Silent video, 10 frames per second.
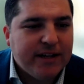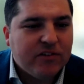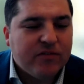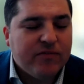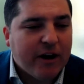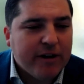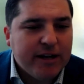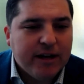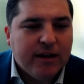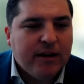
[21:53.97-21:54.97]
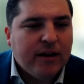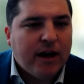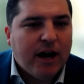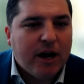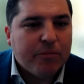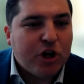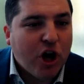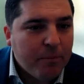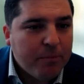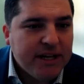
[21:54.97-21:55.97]
It's very
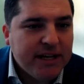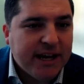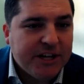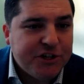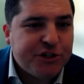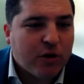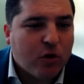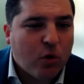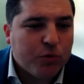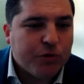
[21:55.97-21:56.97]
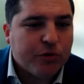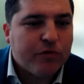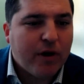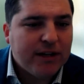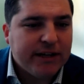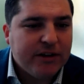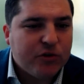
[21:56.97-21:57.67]
company and shareholder friendly.